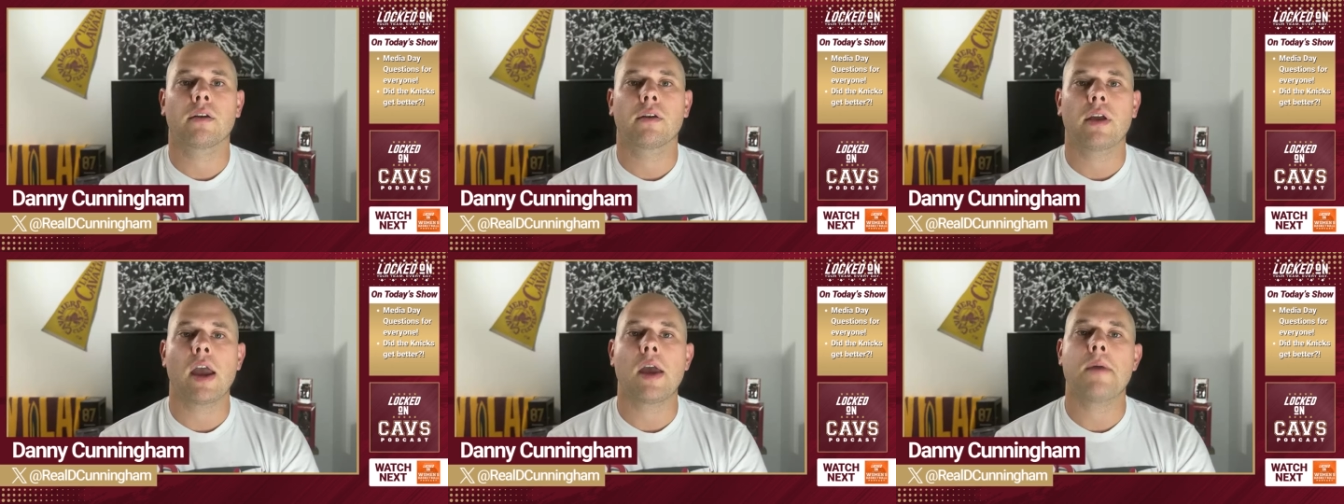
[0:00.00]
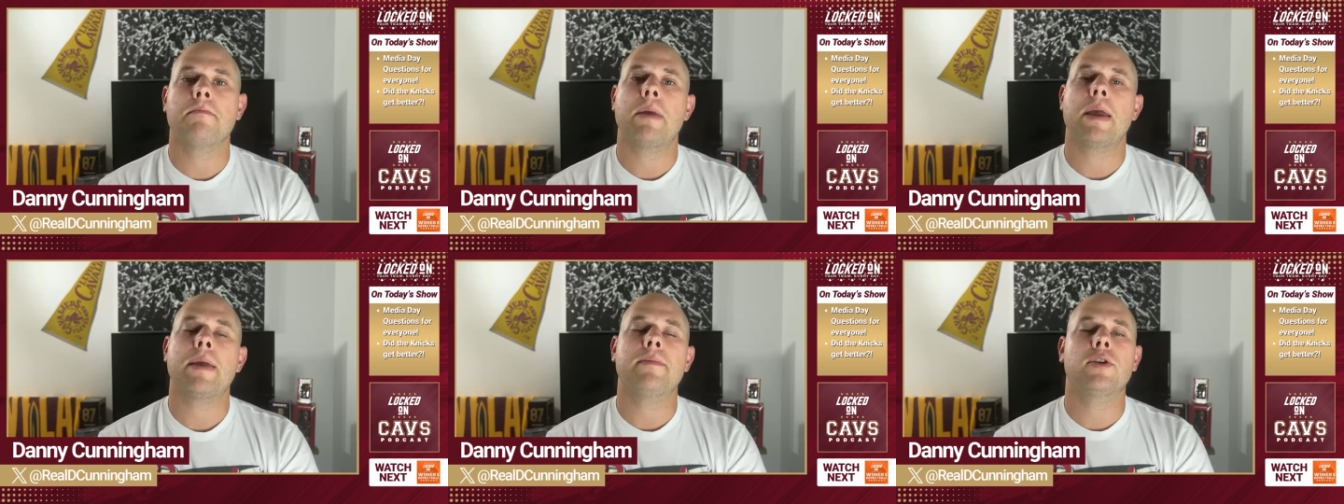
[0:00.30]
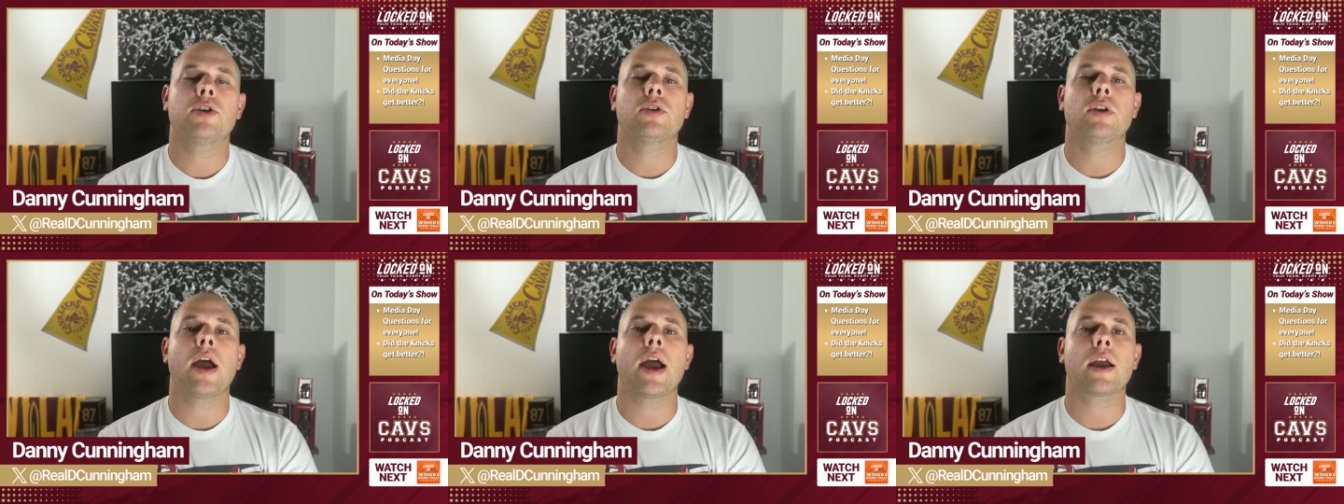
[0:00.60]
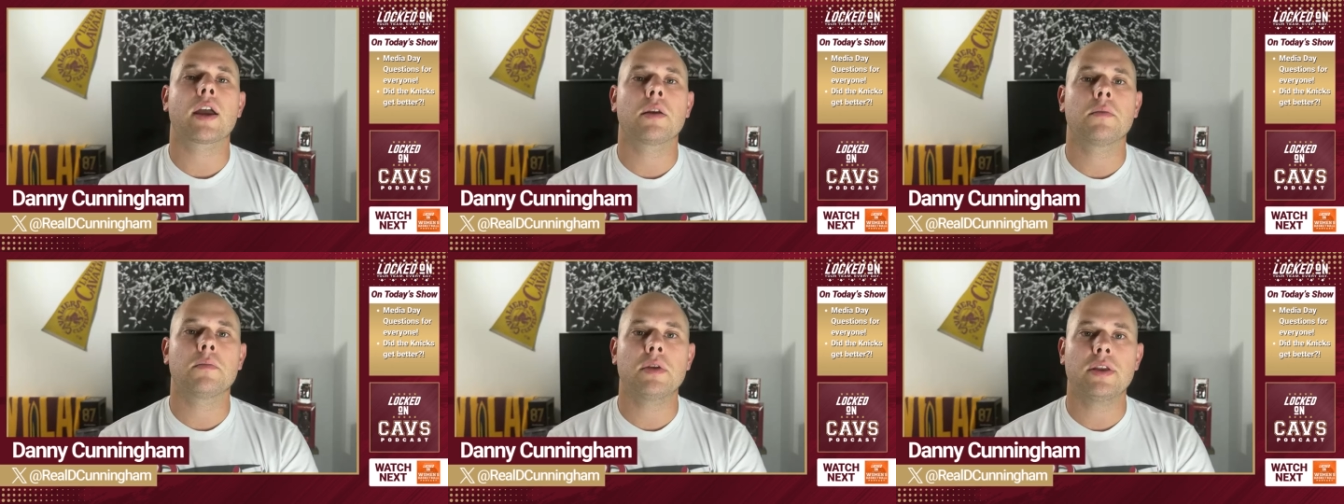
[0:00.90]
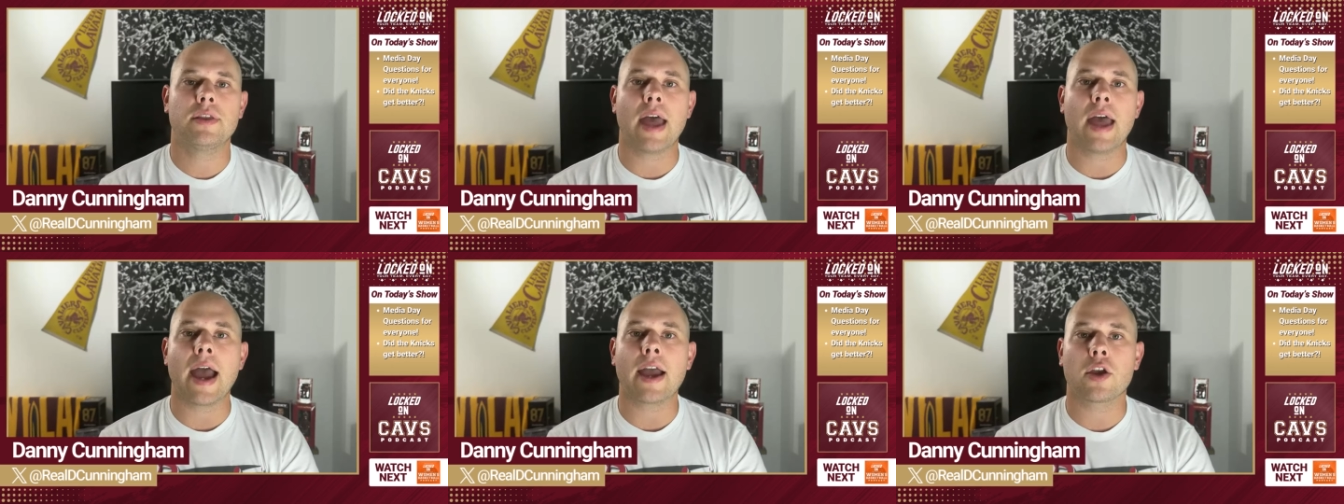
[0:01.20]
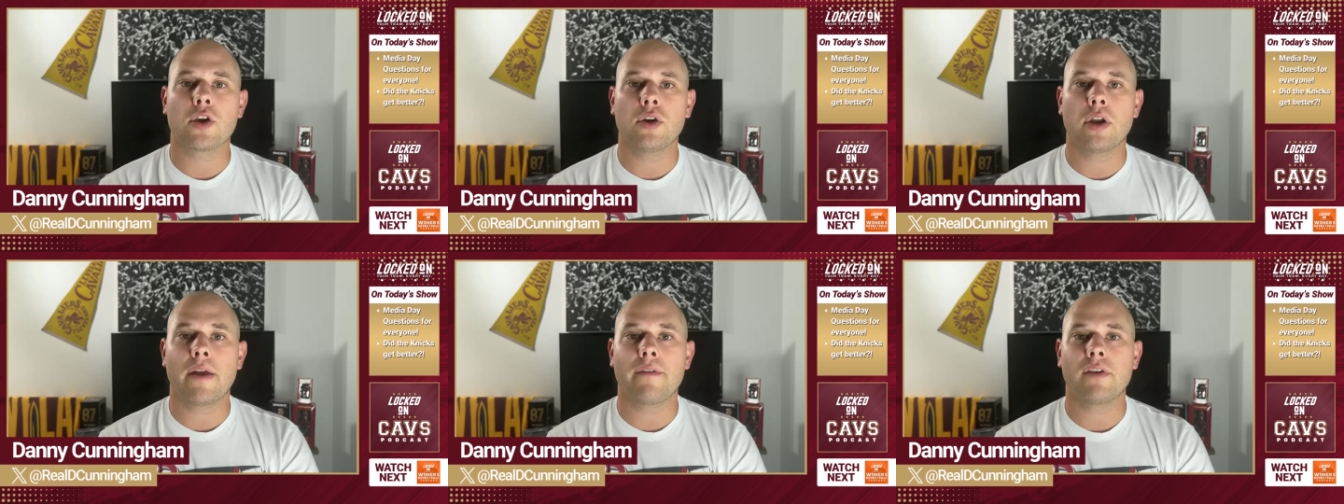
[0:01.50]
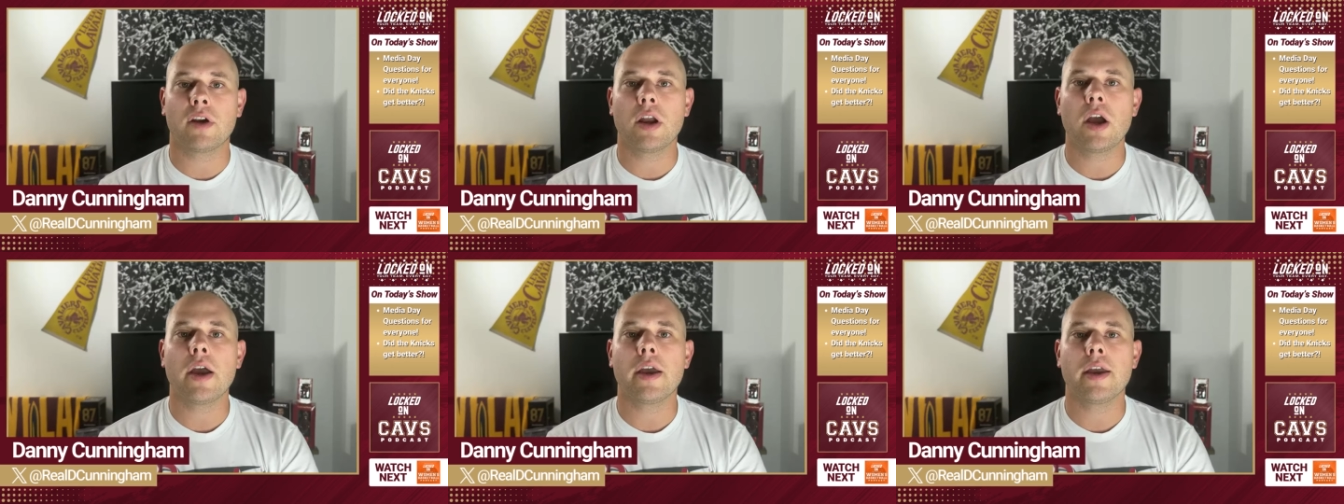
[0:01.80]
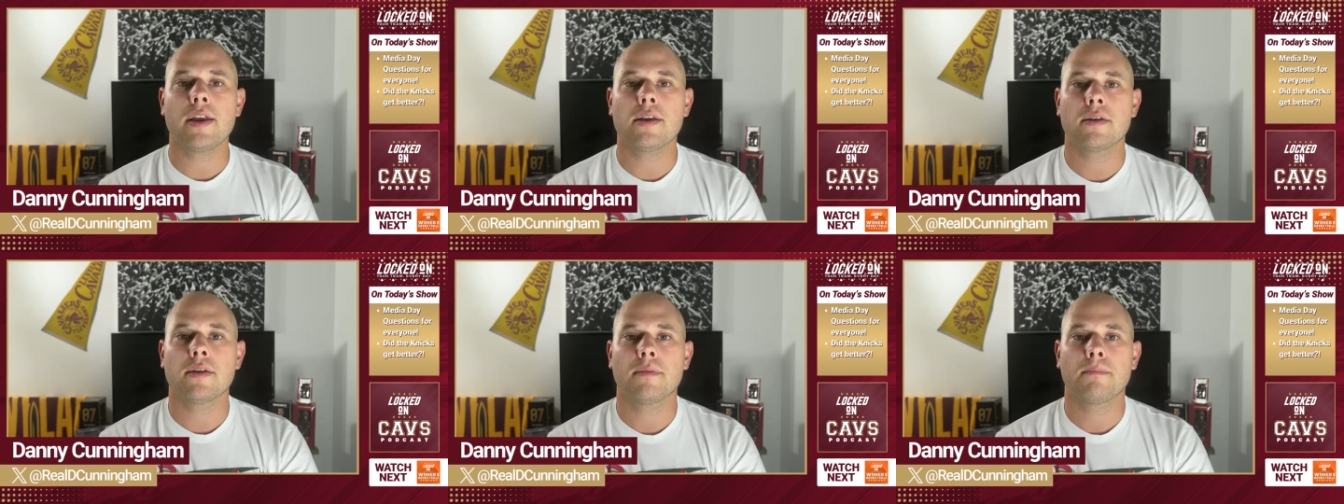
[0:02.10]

And maybe you're not going to be that good every night,